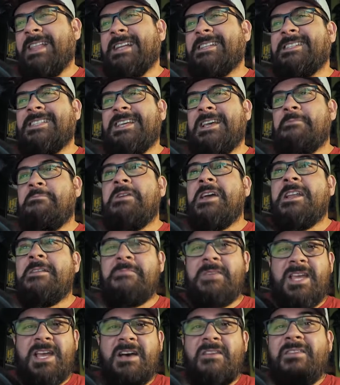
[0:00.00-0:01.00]
That's the
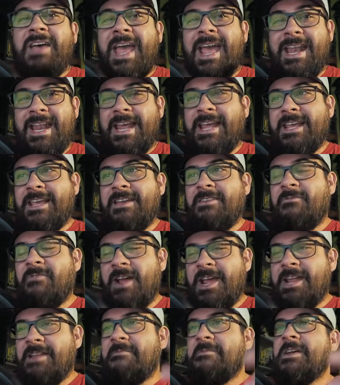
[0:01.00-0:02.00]
epitome of headache,
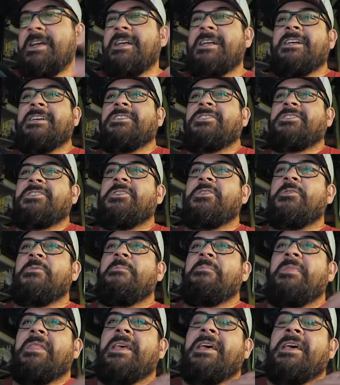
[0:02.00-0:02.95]
right? So